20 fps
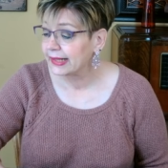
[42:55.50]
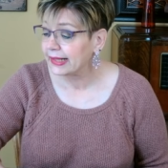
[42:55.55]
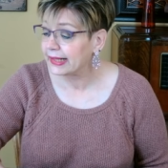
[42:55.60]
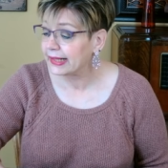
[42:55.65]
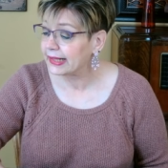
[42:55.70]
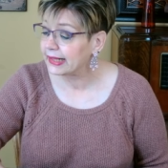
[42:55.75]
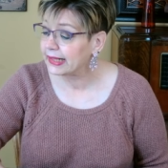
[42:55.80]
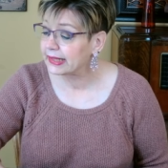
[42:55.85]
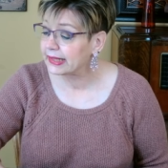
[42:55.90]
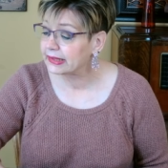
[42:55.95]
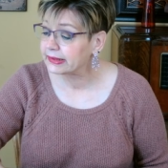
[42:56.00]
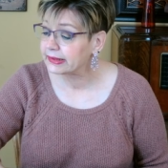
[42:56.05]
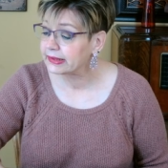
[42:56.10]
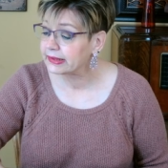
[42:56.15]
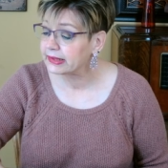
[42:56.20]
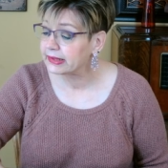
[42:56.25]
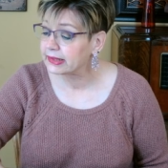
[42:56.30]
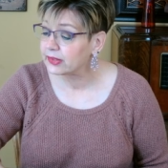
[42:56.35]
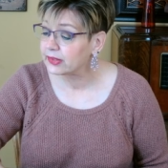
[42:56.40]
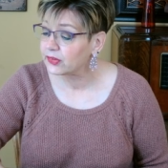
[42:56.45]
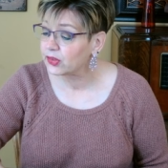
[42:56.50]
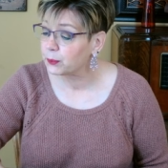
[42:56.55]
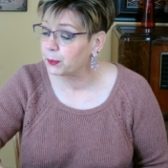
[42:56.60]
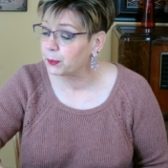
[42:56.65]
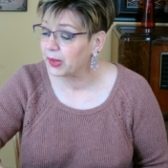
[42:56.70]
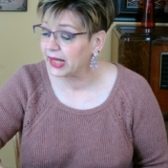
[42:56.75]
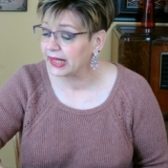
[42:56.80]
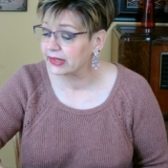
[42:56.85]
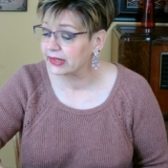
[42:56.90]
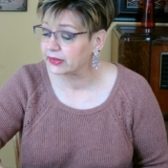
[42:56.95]
and the
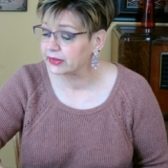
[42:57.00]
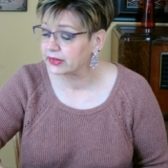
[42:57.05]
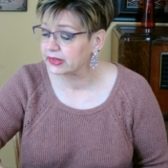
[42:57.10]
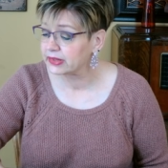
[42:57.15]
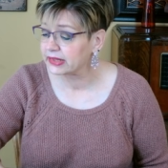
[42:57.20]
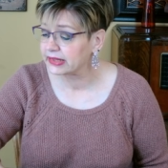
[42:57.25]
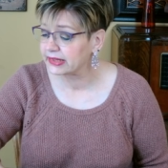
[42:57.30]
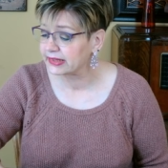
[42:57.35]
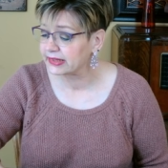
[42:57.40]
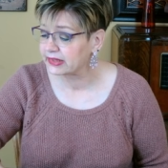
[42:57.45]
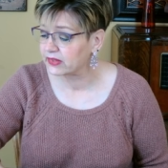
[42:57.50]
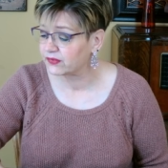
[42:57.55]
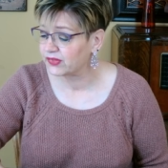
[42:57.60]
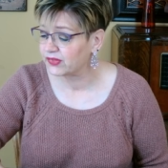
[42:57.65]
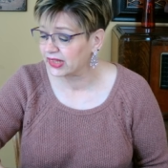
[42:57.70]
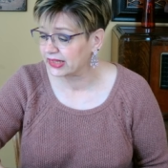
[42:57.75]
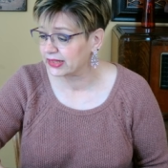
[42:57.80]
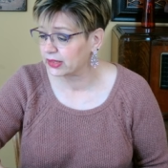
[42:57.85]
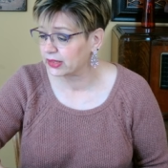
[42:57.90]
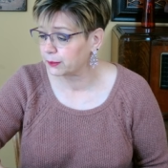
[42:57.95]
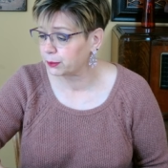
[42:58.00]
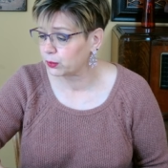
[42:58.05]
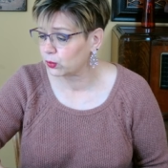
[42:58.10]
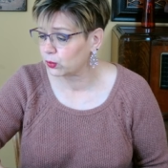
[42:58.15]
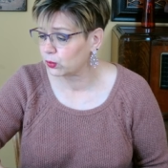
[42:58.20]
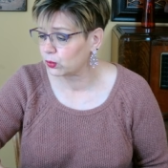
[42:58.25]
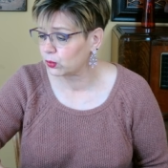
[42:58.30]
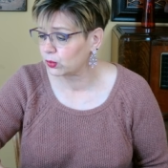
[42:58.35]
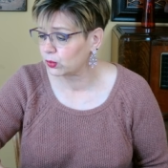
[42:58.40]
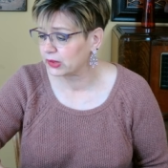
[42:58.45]
pattern is
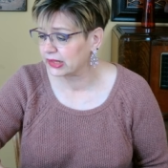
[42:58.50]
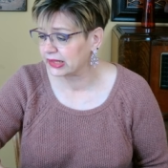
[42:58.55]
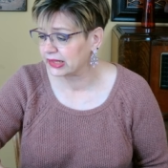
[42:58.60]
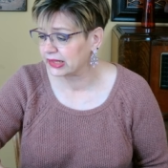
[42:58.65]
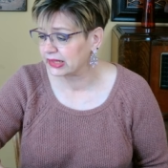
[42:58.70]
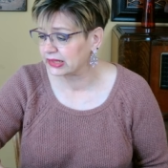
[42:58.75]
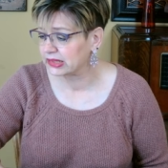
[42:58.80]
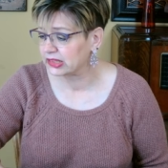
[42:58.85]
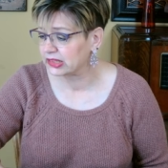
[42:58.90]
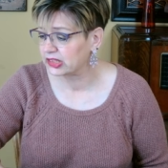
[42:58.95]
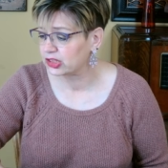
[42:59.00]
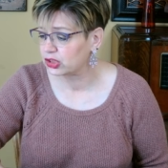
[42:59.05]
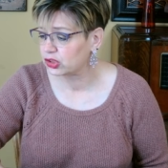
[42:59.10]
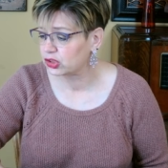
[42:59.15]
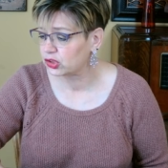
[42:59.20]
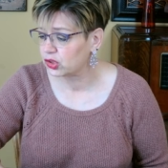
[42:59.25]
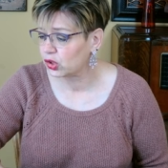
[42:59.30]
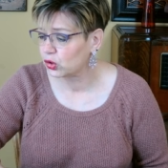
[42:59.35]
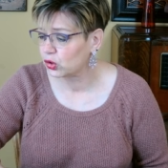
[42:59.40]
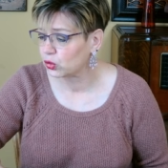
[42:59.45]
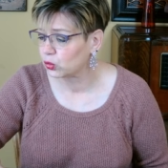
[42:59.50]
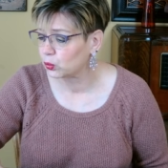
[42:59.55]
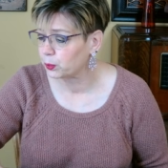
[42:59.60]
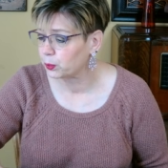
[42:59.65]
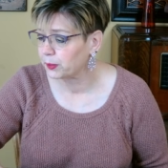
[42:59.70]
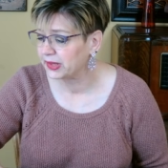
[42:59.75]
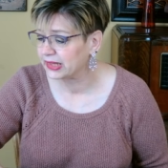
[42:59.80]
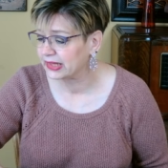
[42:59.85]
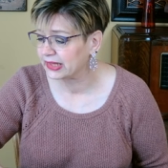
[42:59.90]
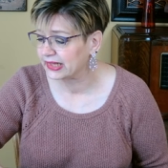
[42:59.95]
available in so
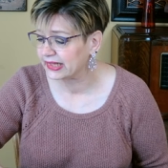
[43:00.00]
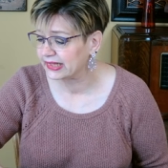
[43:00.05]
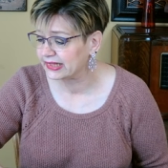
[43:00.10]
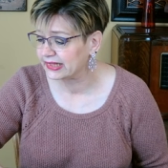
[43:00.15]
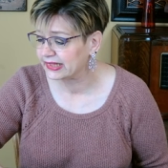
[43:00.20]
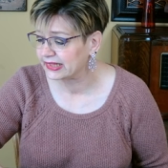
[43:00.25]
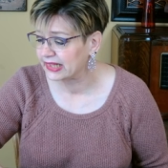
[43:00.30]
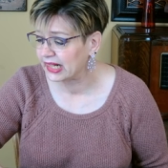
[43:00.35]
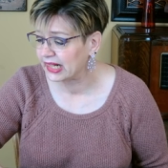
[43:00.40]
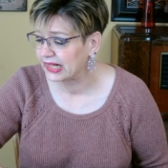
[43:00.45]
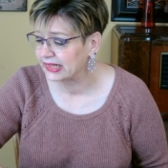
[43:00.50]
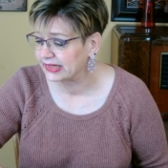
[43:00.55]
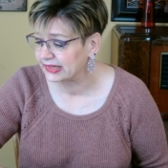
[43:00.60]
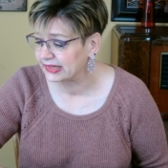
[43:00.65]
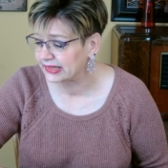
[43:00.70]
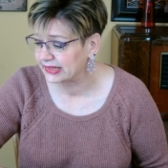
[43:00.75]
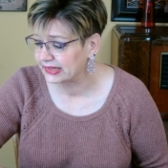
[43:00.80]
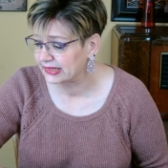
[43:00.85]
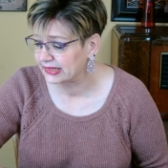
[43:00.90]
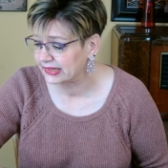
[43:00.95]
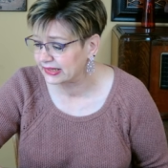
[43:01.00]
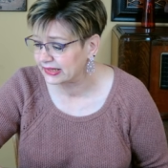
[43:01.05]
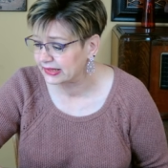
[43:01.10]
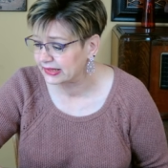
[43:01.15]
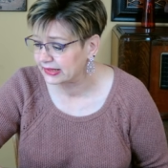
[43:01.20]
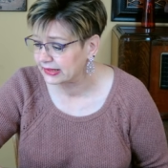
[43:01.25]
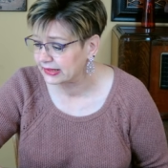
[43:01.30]
many sizes